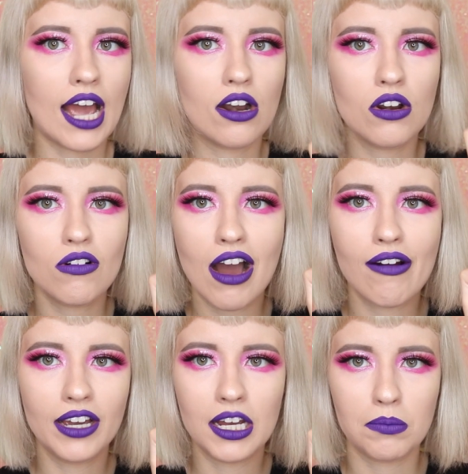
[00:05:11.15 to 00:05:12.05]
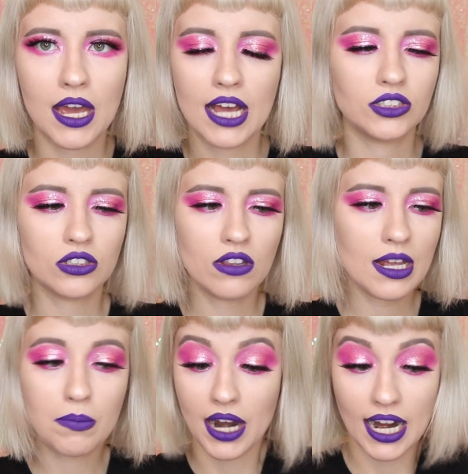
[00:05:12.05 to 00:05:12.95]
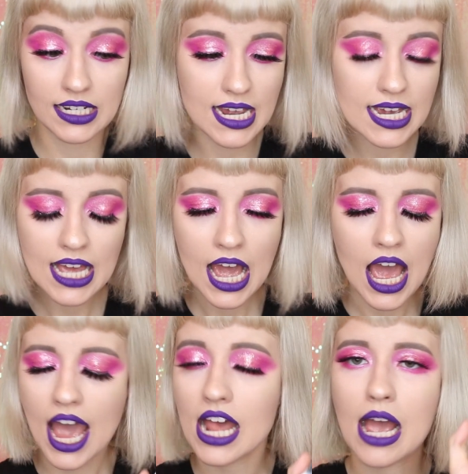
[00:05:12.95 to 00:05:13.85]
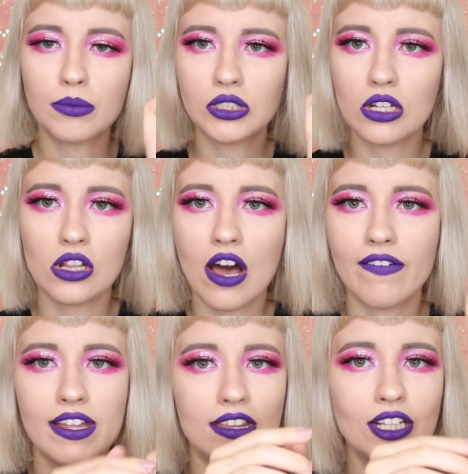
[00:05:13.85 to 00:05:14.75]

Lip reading: I don't know how I got my hands on that, but I did, and I absolutely love it.